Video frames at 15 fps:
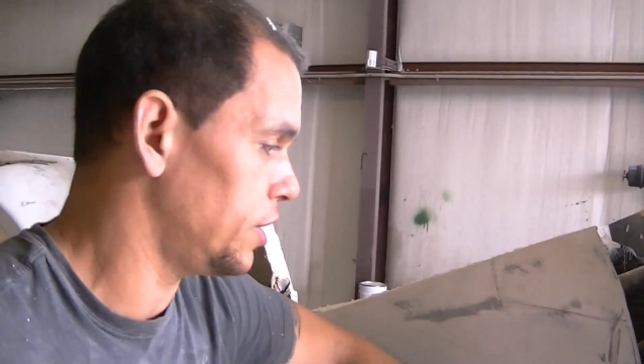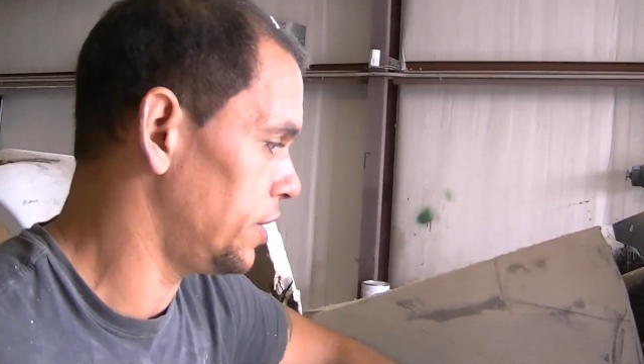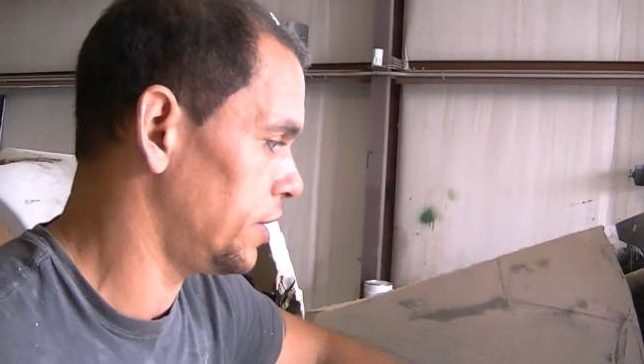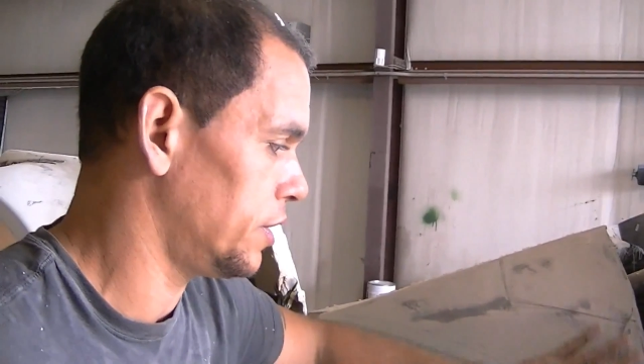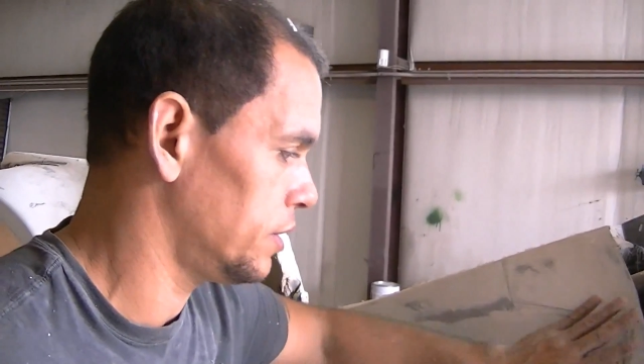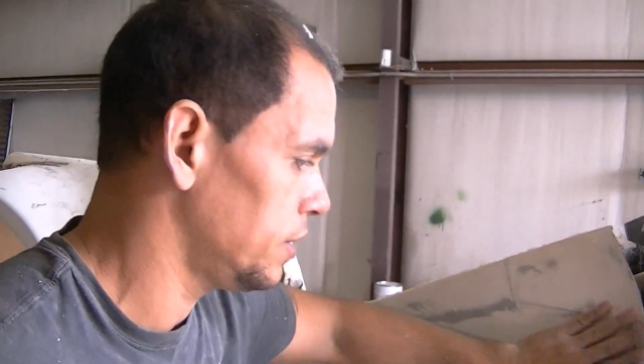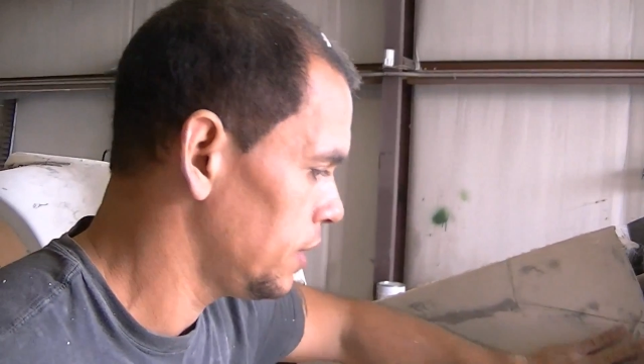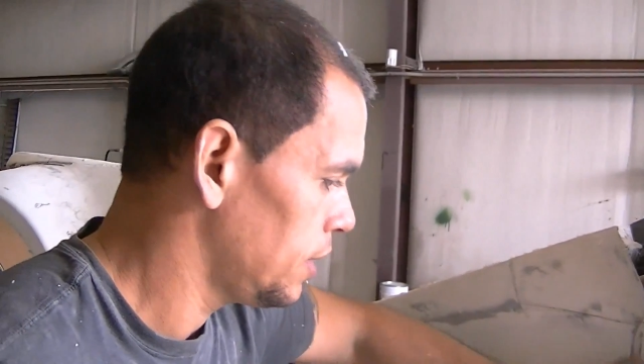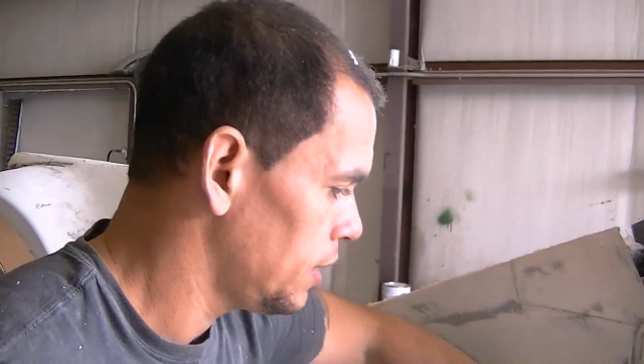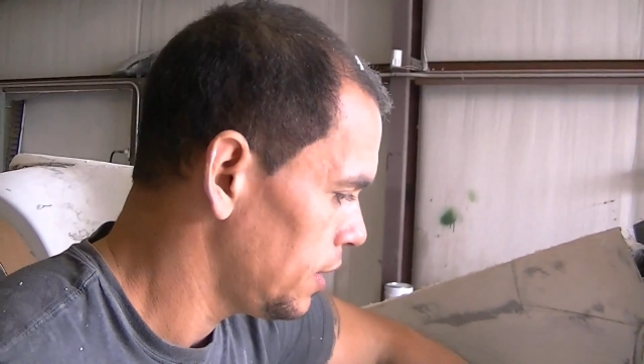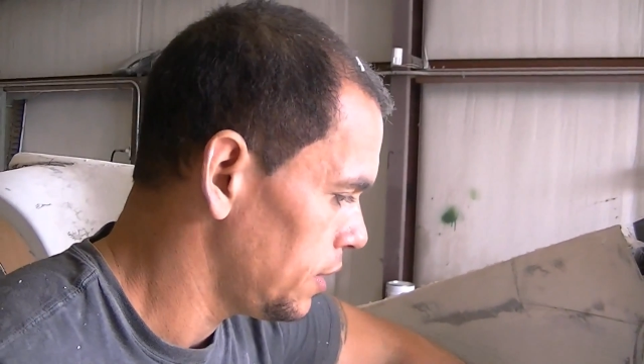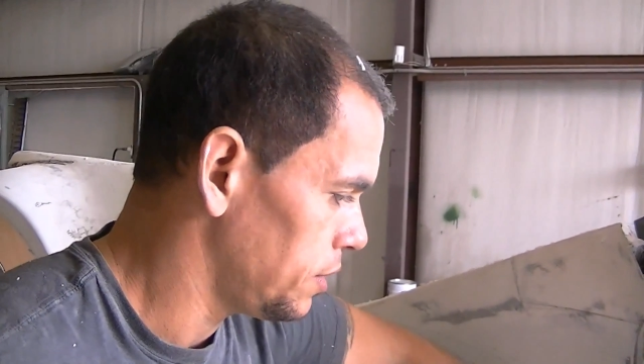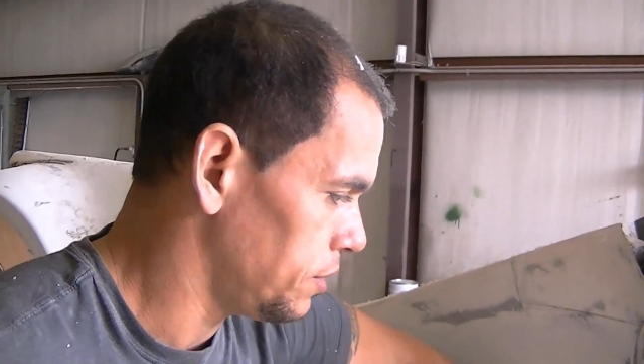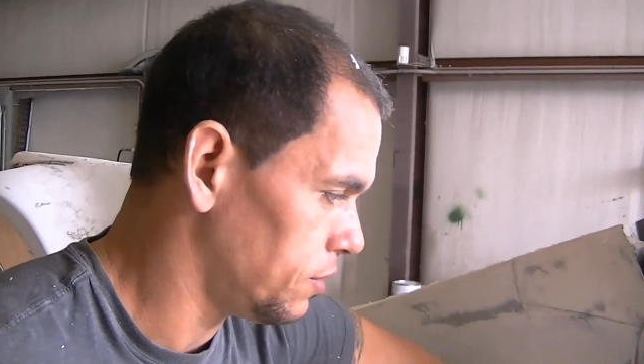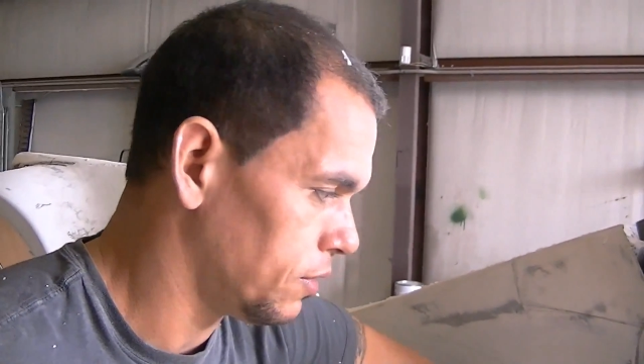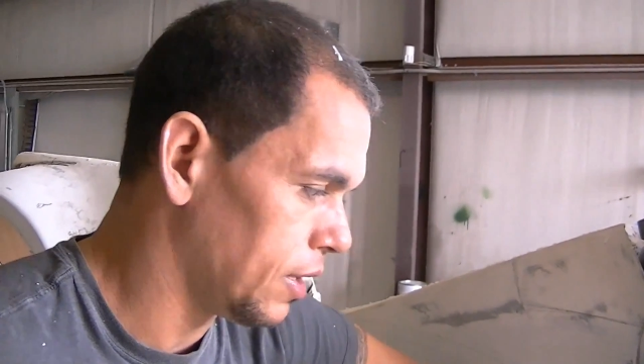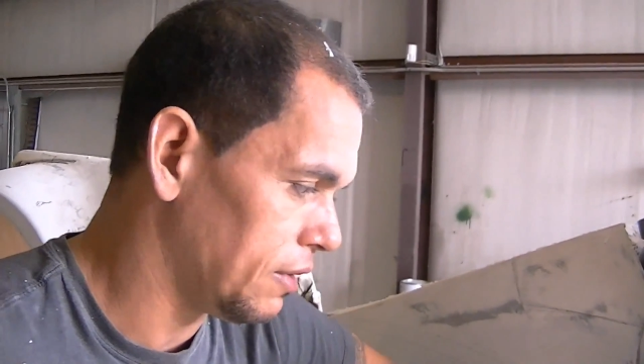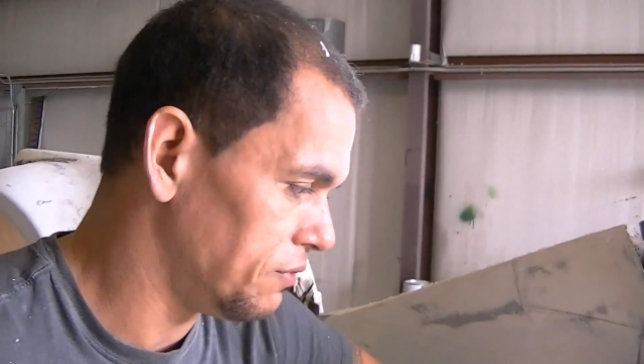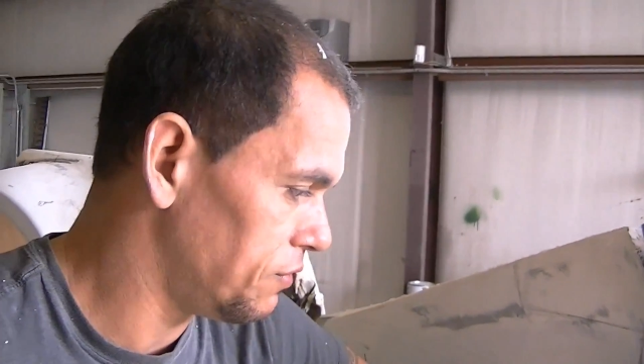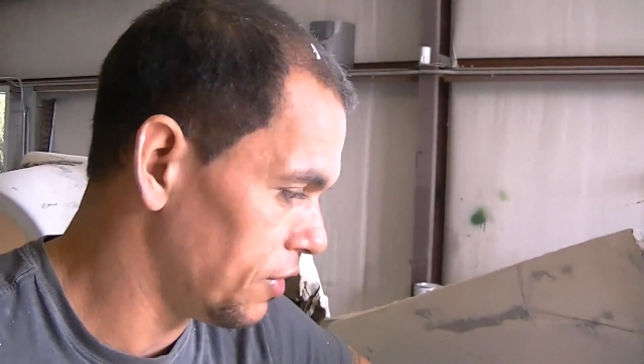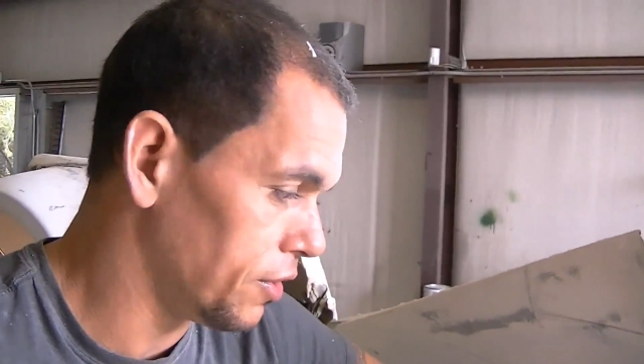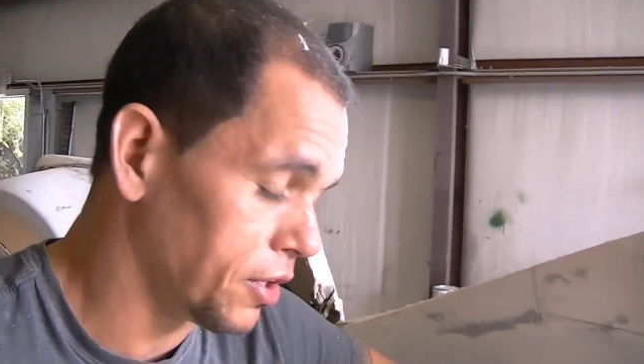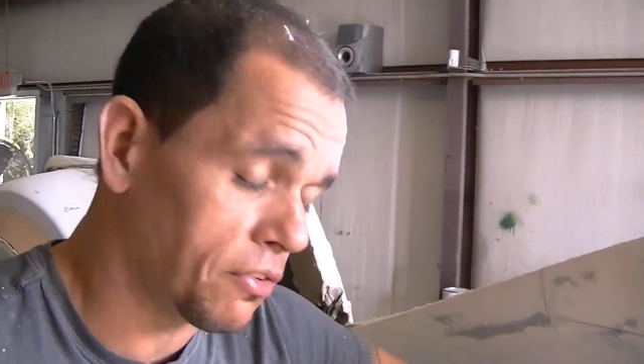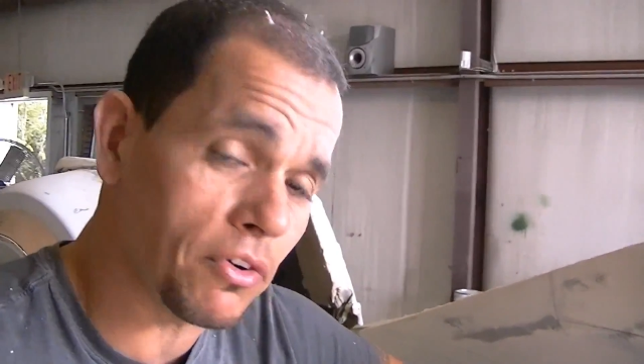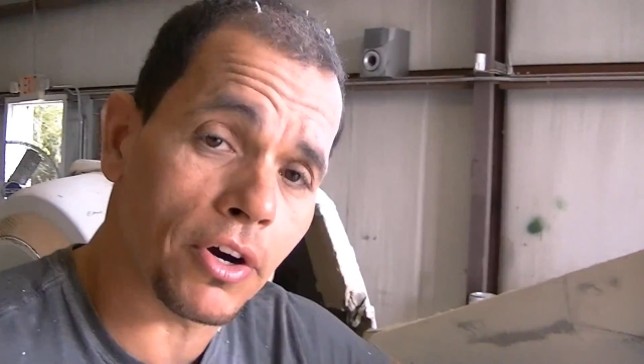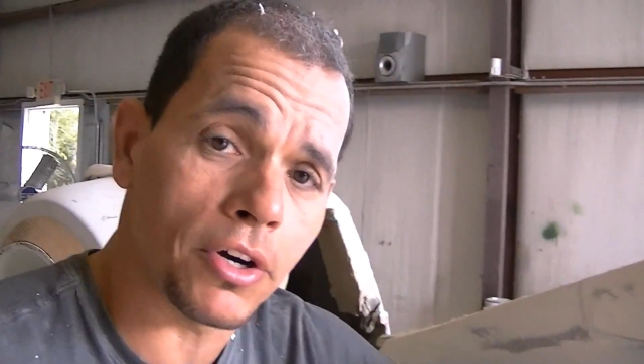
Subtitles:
engineered. You know, I'm very,